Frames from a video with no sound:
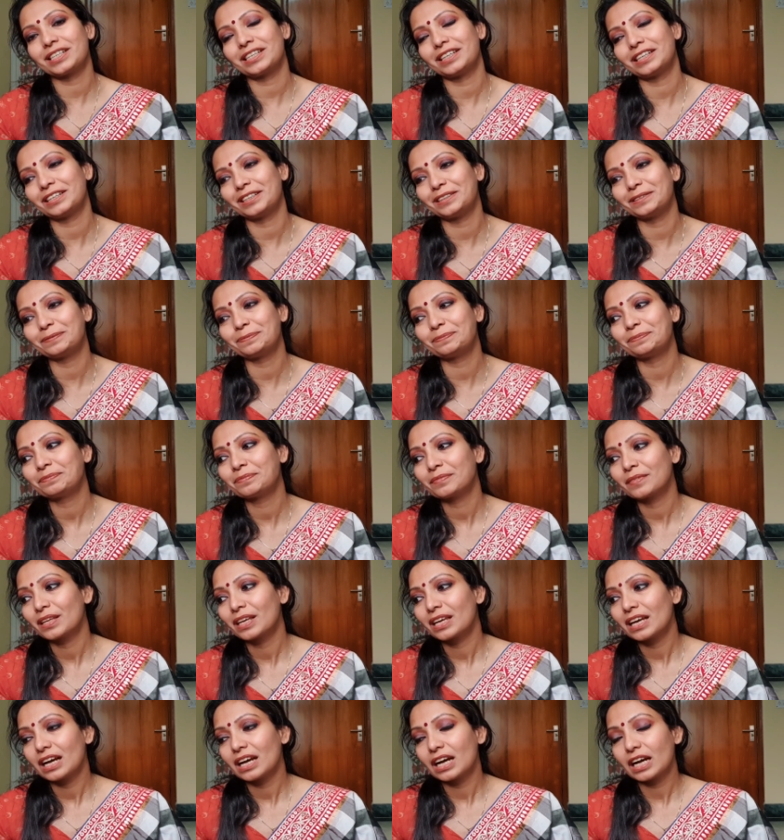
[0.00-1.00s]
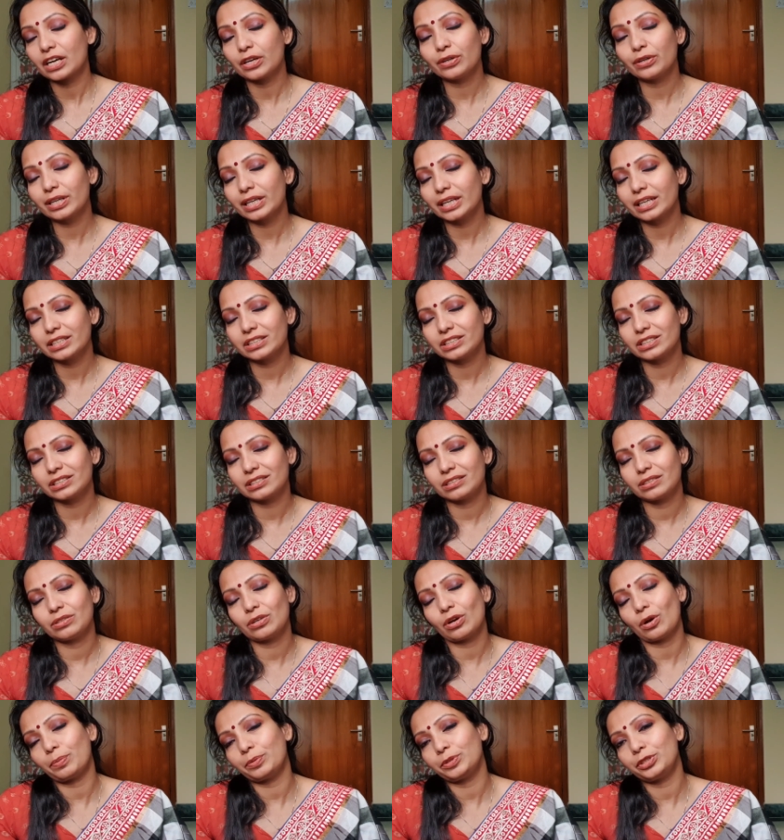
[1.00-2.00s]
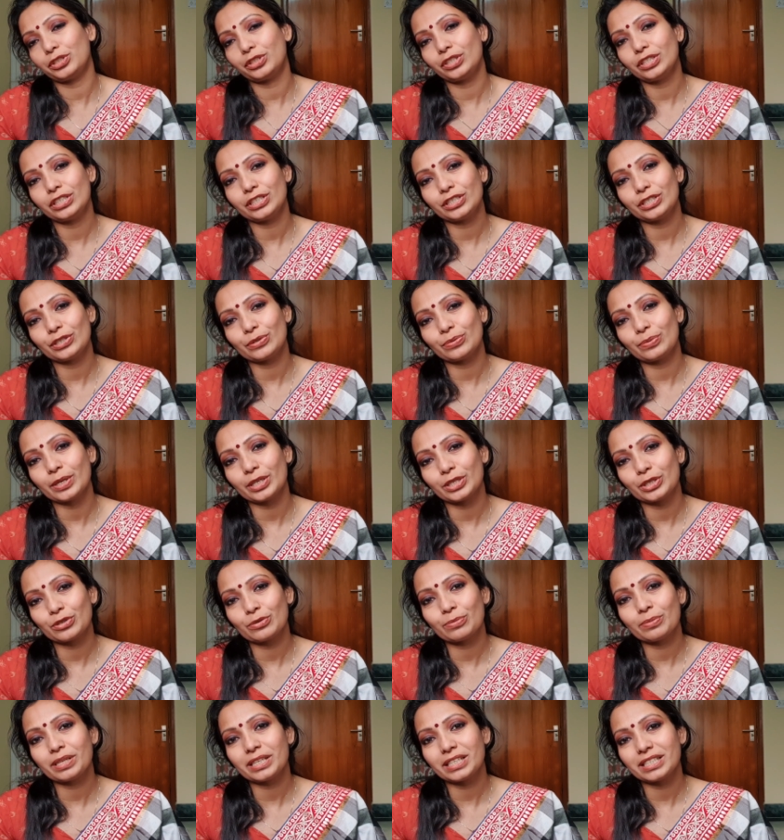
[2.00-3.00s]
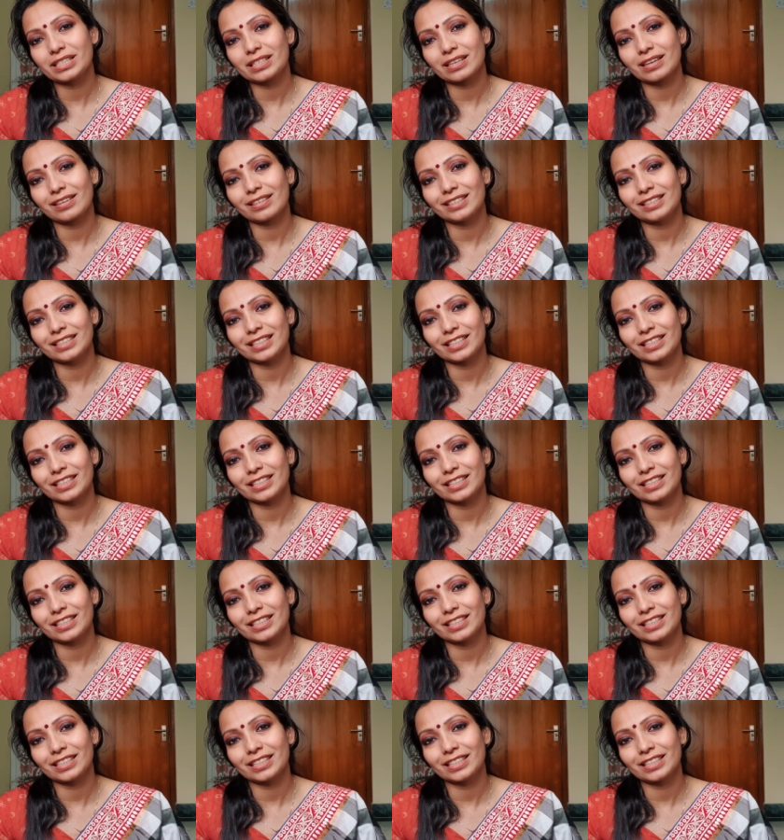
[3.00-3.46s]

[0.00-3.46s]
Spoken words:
I don't get the opportunity to wear too many saris,